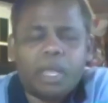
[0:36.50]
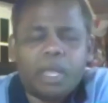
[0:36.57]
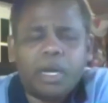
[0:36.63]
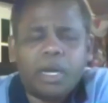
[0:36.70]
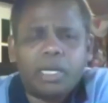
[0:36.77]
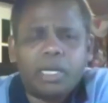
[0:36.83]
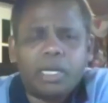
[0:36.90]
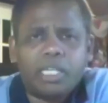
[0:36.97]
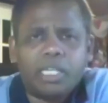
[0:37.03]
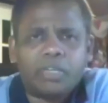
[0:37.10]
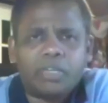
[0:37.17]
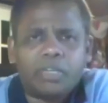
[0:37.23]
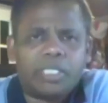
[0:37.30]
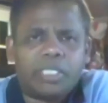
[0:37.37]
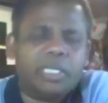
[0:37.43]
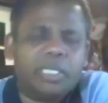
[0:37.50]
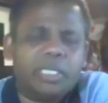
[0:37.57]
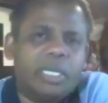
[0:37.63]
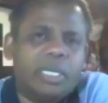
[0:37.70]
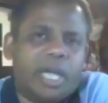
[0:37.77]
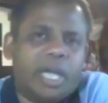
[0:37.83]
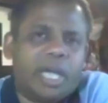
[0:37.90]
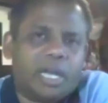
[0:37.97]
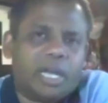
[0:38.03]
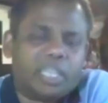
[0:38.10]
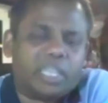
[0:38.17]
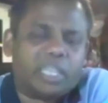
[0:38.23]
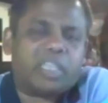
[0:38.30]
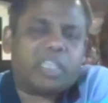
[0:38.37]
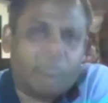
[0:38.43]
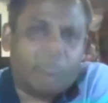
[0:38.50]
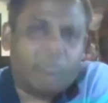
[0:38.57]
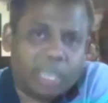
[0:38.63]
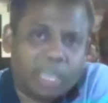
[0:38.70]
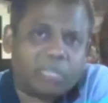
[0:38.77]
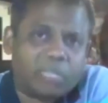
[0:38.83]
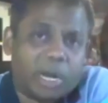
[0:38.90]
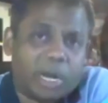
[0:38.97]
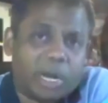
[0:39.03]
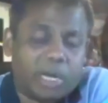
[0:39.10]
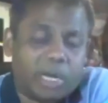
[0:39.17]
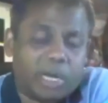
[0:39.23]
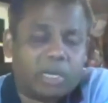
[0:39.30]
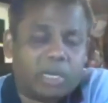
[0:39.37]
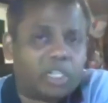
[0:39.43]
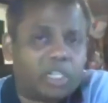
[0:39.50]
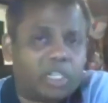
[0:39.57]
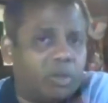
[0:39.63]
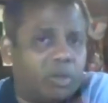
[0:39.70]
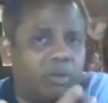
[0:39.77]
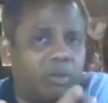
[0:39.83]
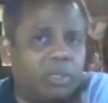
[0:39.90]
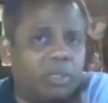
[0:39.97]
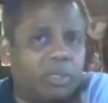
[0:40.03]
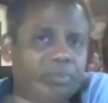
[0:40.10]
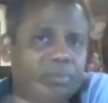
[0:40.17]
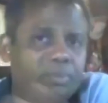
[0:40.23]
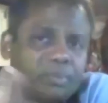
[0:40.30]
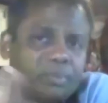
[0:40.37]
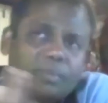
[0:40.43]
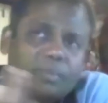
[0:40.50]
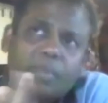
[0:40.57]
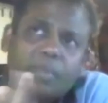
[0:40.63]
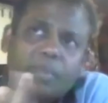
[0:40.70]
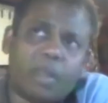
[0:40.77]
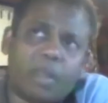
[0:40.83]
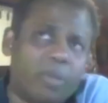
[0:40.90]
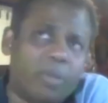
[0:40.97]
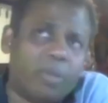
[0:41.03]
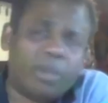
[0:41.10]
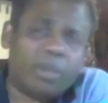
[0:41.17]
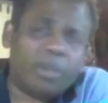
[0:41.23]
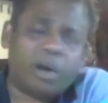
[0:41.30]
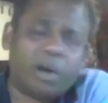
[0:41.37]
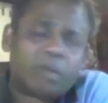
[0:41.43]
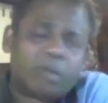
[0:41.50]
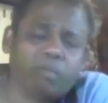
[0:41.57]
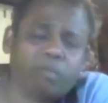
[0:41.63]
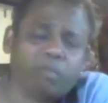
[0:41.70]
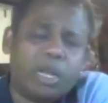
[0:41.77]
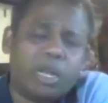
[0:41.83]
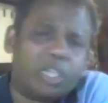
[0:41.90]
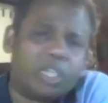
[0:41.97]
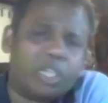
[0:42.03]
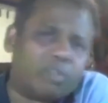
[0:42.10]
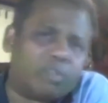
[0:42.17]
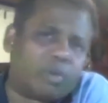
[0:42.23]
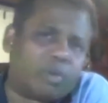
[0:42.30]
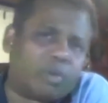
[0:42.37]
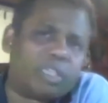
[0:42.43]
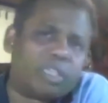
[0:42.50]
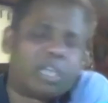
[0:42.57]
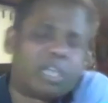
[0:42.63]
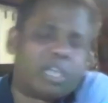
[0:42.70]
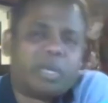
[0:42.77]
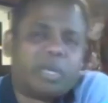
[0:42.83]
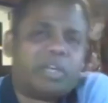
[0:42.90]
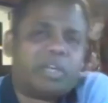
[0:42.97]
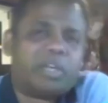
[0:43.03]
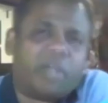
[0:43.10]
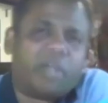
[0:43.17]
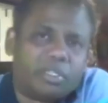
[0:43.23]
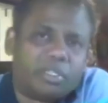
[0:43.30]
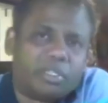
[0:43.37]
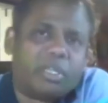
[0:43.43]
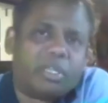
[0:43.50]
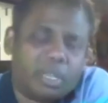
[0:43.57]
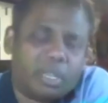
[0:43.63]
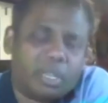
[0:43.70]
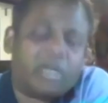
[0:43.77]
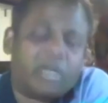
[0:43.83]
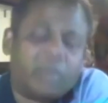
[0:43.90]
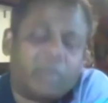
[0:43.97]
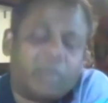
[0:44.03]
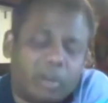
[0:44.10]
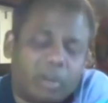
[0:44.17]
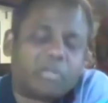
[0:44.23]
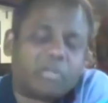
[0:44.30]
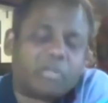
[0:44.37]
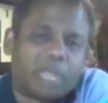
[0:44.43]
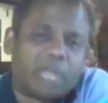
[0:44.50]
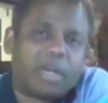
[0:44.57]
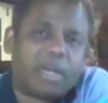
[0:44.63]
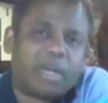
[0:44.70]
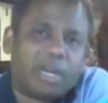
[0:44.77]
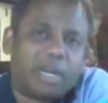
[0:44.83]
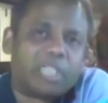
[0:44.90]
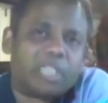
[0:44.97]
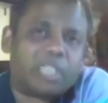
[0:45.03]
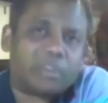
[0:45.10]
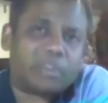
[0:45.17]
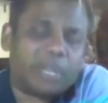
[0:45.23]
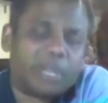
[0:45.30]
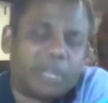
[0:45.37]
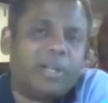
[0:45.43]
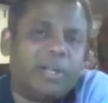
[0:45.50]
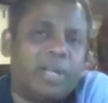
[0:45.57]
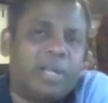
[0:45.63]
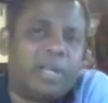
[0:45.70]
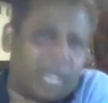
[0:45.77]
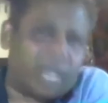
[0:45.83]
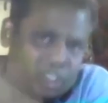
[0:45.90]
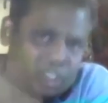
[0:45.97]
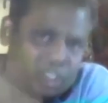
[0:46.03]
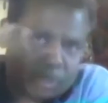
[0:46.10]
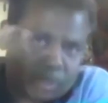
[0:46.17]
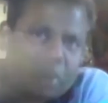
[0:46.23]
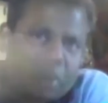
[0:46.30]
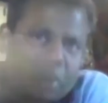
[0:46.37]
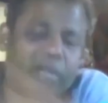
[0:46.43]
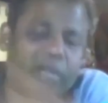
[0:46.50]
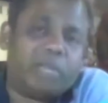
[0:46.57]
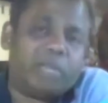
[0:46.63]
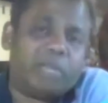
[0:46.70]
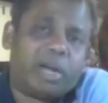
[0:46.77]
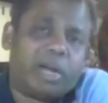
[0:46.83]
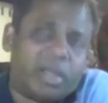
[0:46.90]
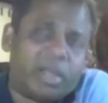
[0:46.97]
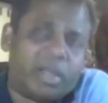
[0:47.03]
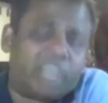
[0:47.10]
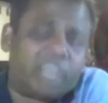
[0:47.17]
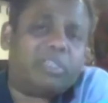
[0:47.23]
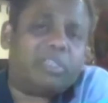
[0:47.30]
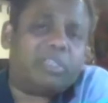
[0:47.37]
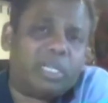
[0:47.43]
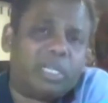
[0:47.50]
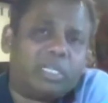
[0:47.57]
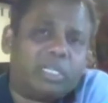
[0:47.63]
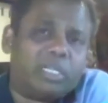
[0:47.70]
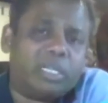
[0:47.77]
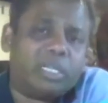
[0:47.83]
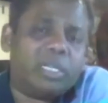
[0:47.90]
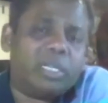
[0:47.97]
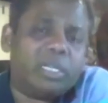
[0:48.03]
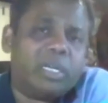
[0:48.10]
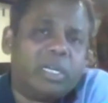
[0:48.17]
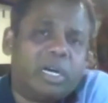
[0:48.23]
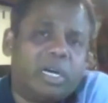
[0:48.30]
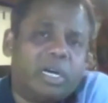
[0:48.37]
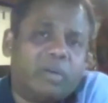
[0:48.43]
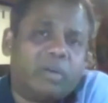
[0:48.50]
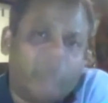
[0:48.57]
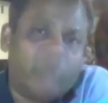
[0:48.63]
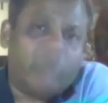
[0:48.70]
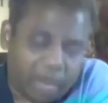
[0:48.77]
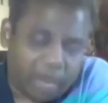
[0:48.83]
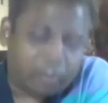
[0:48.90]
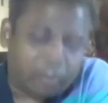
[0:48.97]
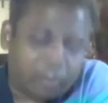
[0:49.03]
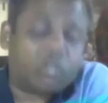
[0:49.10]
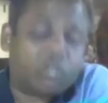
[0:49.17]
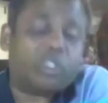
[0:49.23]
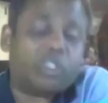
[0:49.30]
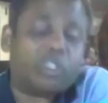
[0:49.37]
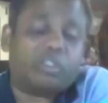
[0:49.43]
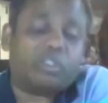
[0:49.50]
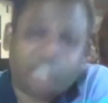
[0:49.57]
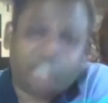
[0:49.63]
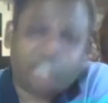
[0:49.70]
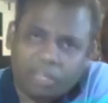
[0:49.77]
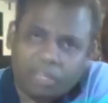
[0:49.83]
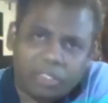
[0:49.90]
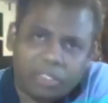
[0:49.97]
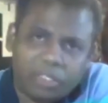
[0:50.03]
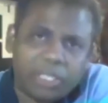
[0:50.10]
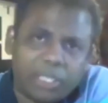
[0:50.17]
industries, and it is our biggest money earner. So when there are millions of tourists coming into New Zealand, hospitality industry has to be right up there. And that's the reason we have a shortage of chefs,